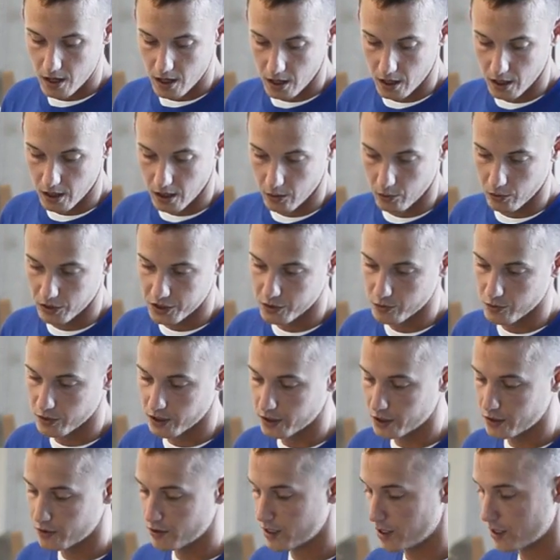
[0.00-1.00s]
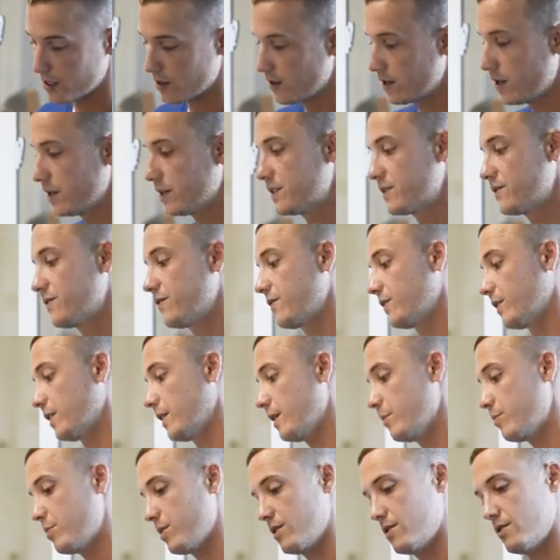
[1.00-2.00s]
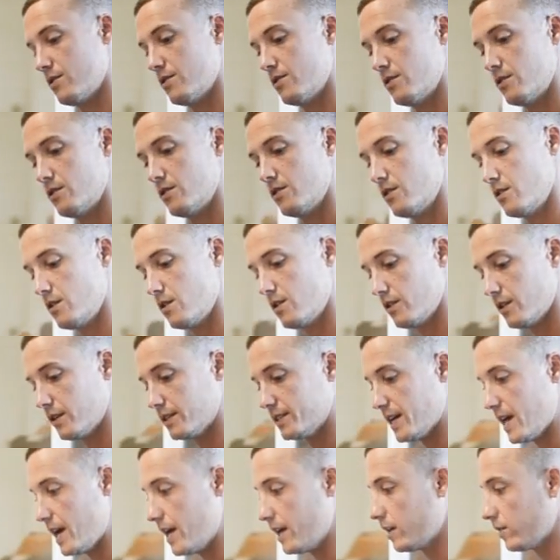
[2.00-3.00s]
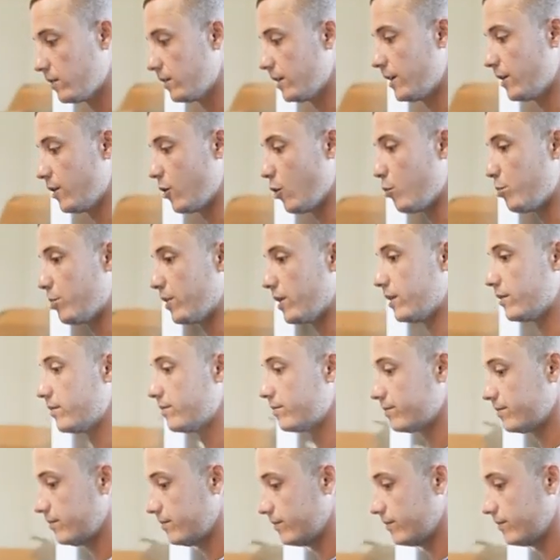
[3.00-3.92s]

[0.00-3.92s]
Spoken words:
What you want to do here is flip the tank lid open,